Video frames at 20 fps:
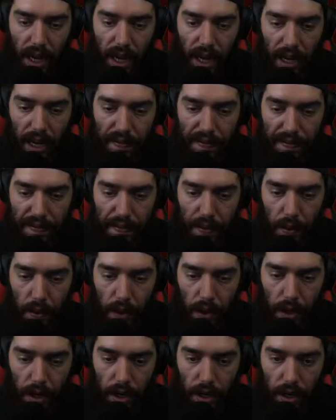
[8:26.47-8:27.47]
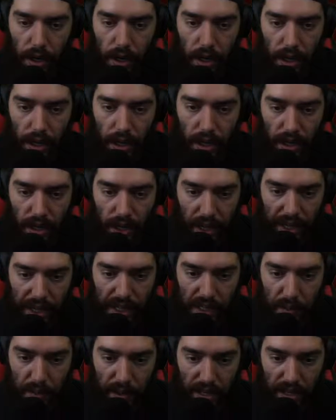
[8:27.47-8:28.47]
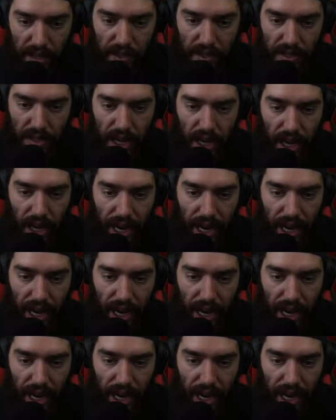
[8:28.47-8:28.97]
For lightning spells,